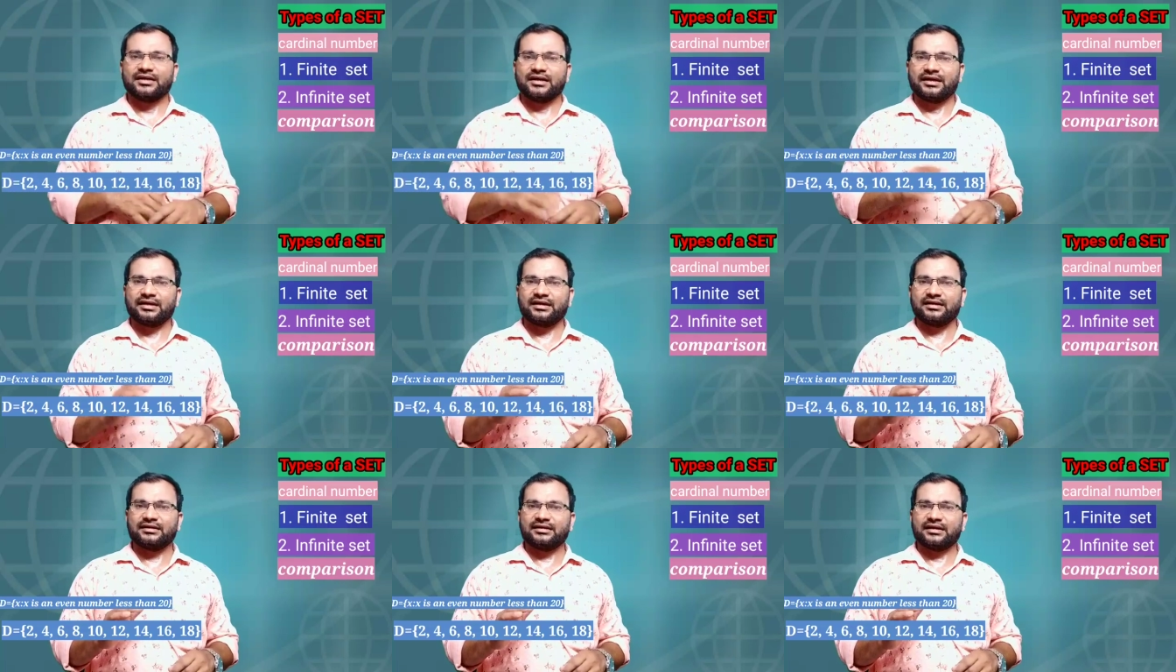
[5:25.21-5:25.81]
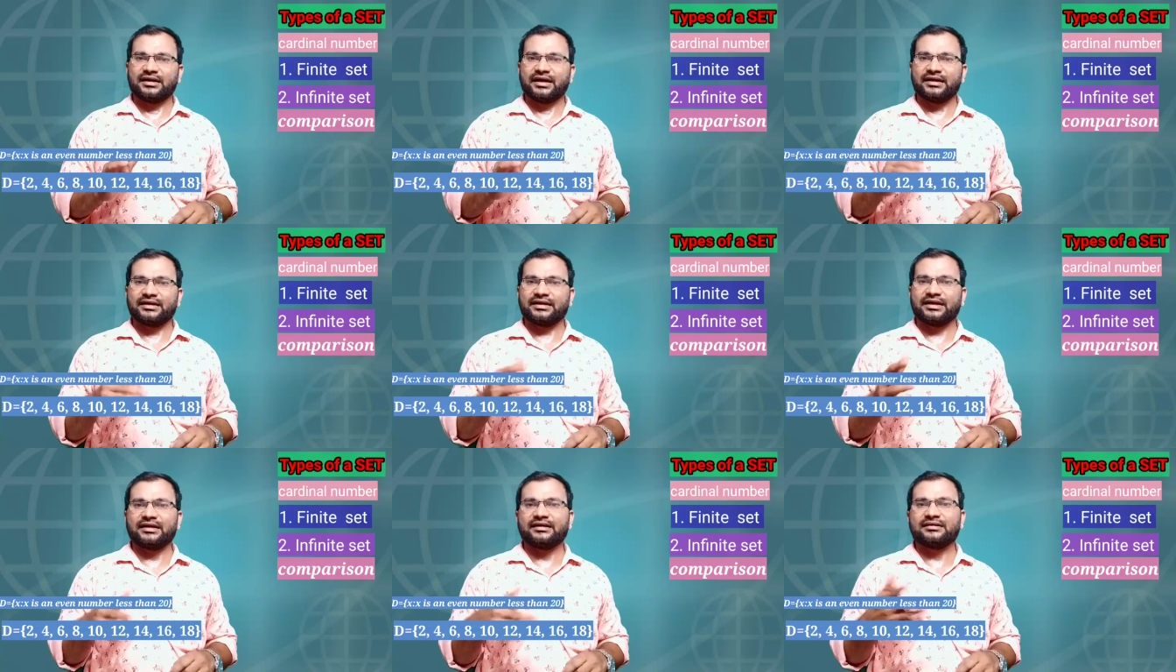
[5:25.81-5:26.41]
And
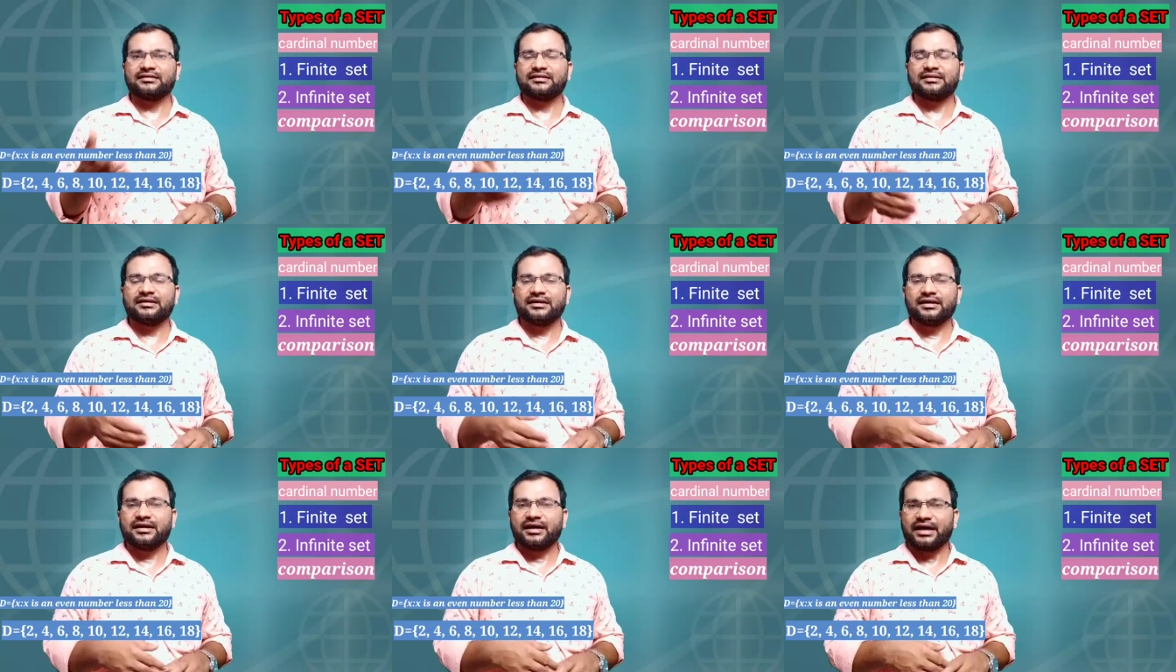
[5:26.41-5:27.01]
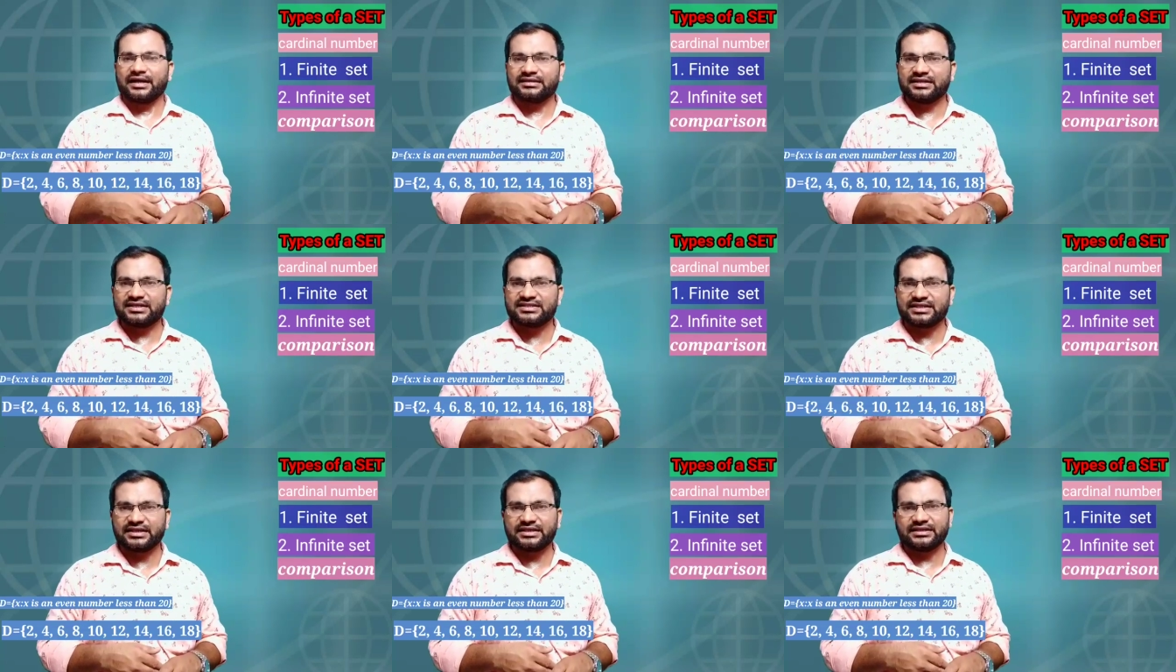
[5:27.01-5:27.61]
I take
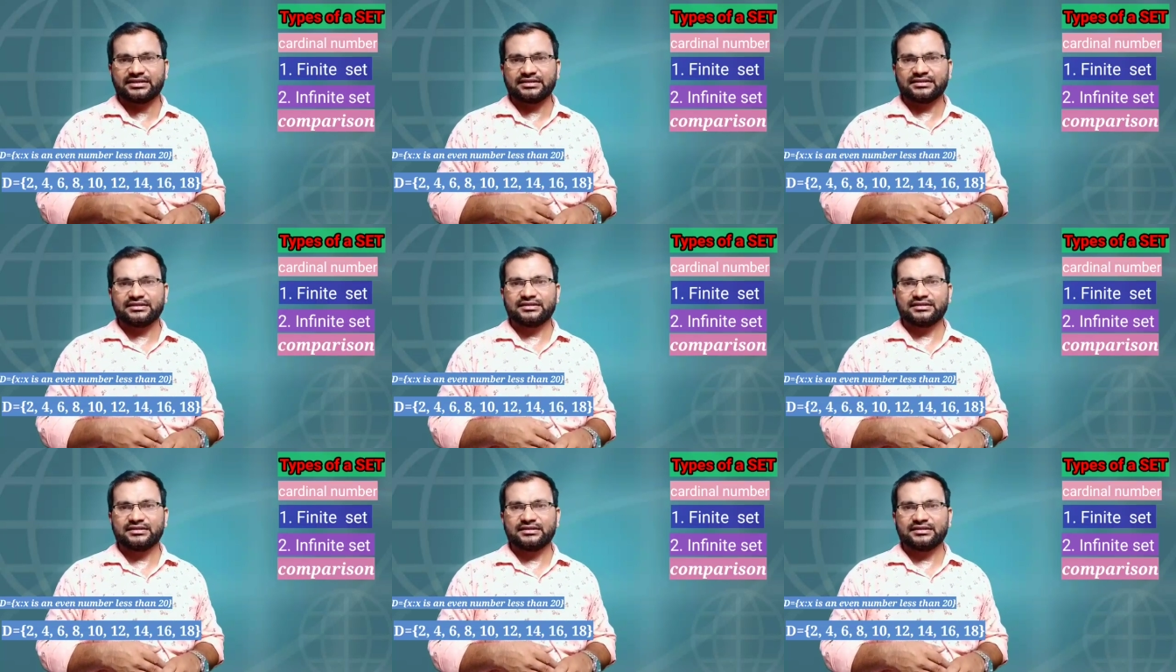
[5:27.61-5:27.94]
another set